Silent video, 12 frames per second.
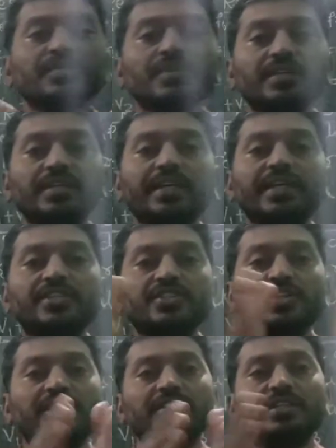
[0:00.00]
each
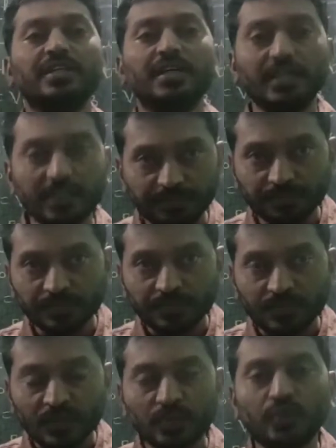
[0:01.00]
other
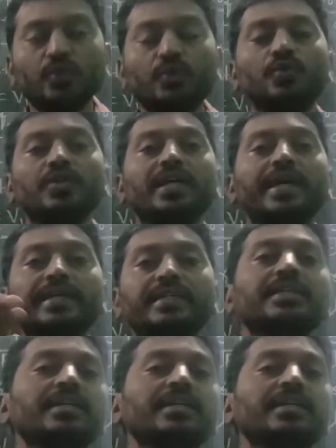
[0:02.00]
to get